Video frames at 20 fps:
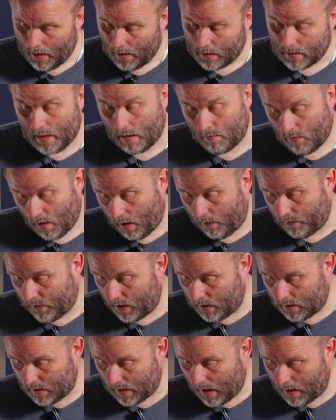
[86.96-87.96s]
Set arrived
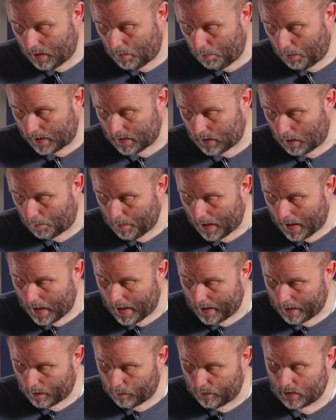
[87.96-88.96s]
in a standard plastic
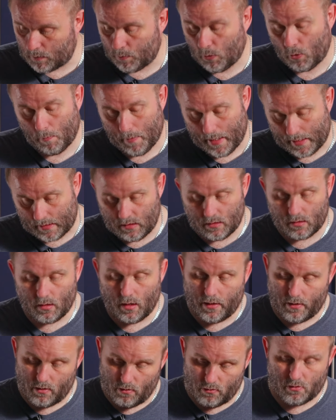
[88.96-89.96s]
bag with smaller bags
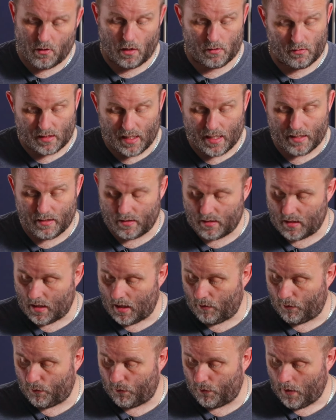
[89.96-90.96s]
inside, so standard
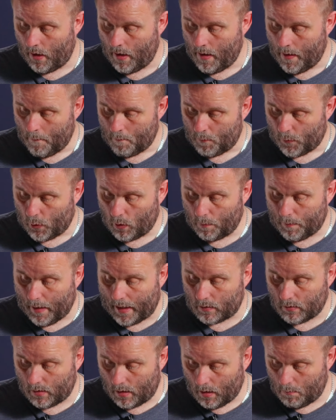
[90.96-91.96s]
stuff. All the
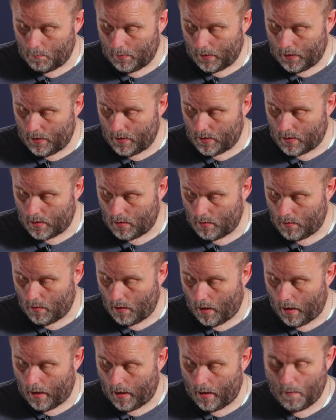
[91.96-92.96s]
bags are numbered.
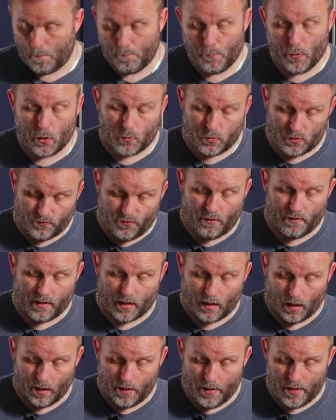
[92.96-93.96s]
Book was very
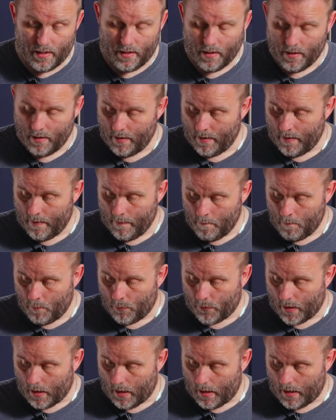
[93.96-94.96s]
clear,
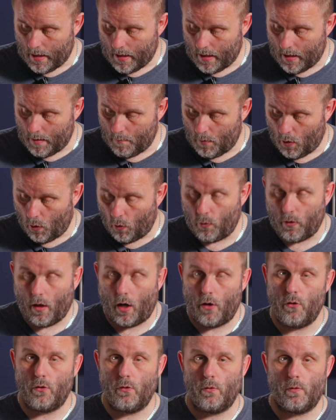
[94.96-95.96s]

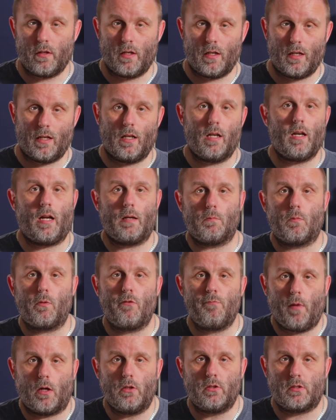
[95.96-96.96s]
although like
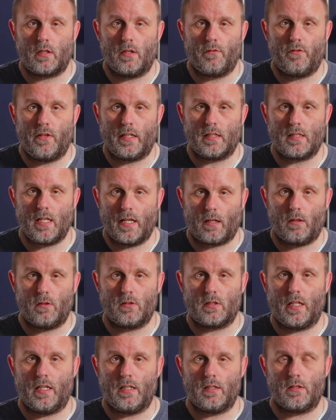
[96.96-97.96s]
with most of these Lego
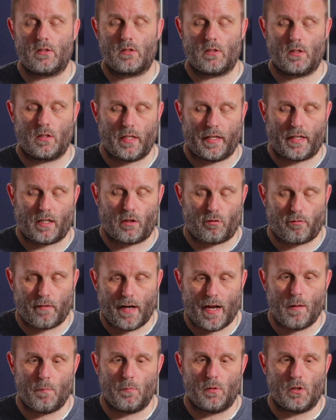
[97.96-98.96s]
sets, they
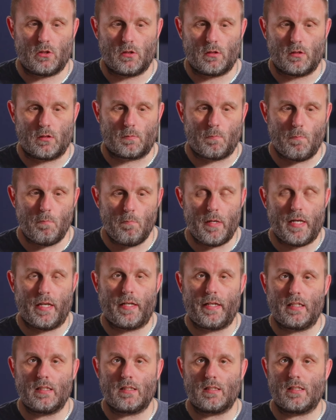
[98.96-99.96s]
cram as
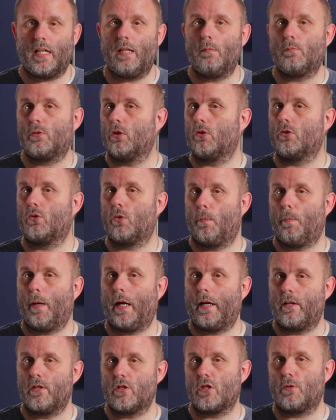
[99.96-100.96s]
many steps onto a
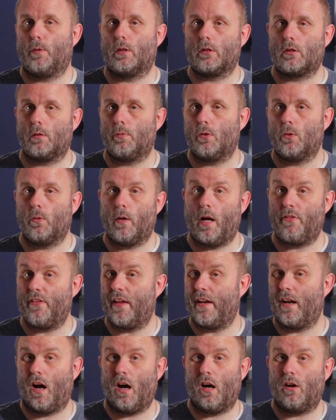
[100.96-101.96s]
page as possible and
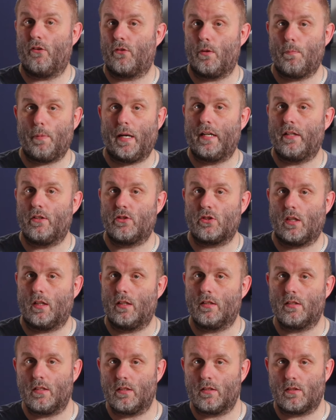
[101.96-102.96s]
then half the page
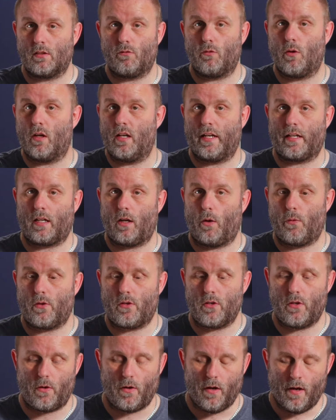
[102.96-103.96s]
sizes of what Lego would
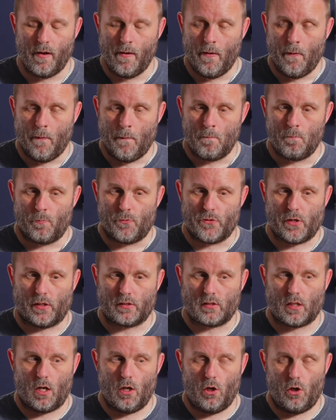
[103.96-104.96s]
do. So
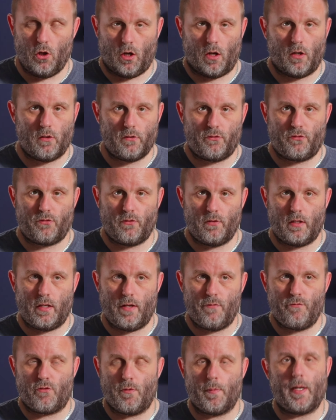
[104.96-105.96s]
it's a lot of
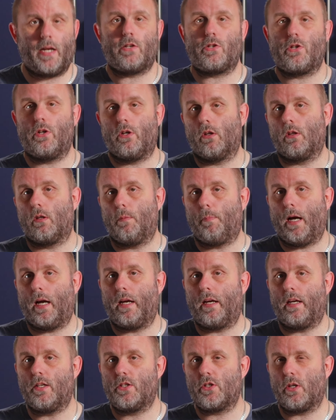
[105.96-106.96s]
information on the
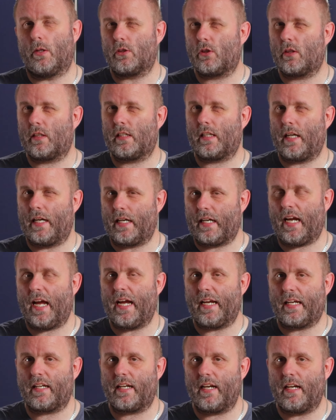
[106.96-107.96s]
page, so it
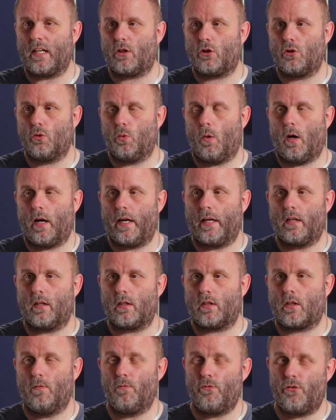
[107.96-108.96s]
can get quite
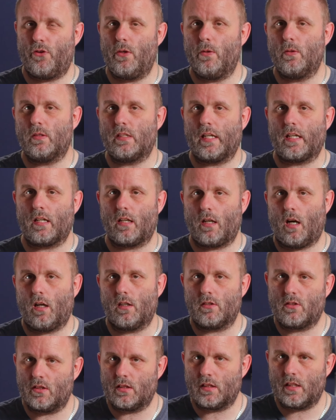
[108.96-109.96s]
confusing and
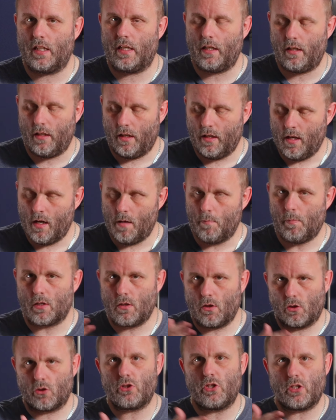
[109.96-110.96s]
hard to see. But
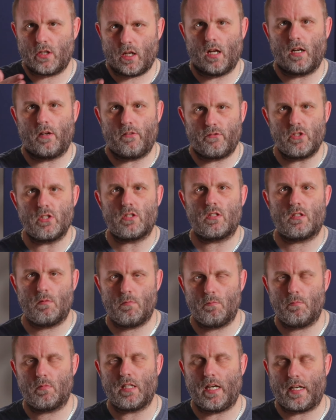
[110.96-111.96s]
as long as you kind of just
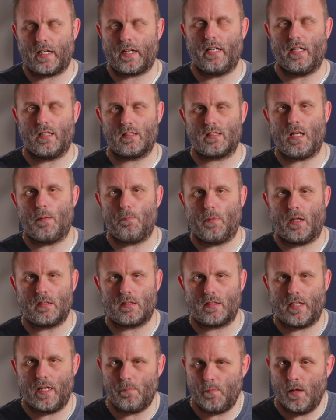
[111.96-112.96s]
take it step by
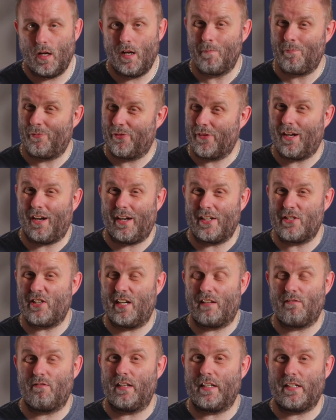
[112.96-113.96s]
step, I
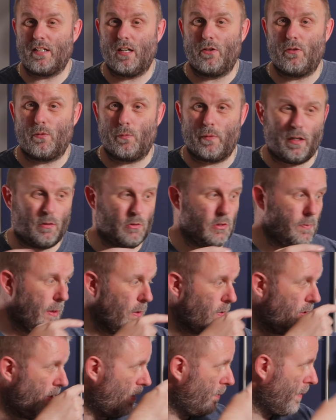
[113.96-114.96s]
generally don't. When I was
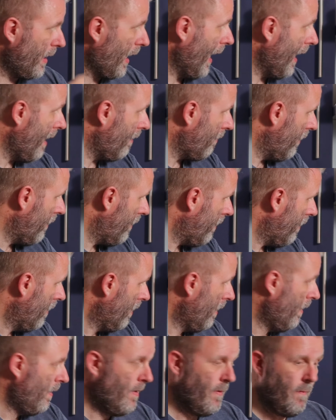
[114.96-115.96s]
building the McLaren,
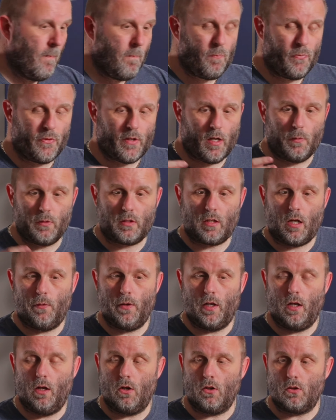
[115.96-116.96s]
I would
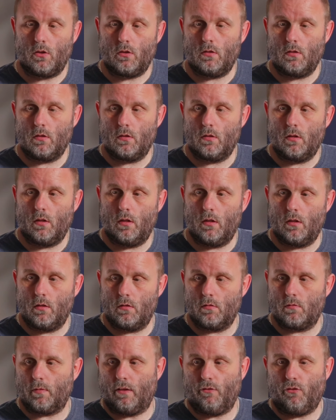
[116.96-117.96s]
go along
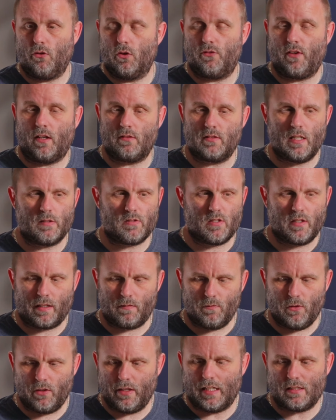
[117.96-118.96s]
like 4 or 5 steps and
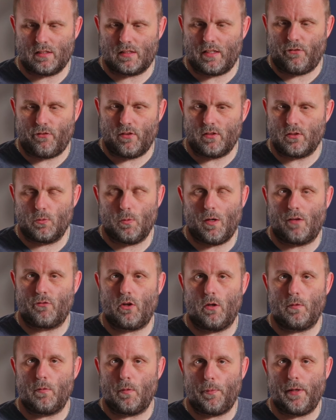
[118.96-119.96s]
think, well, that's different to what I've
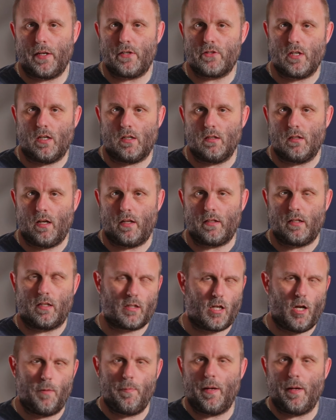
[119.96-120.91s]
got in my picture. And then I'd go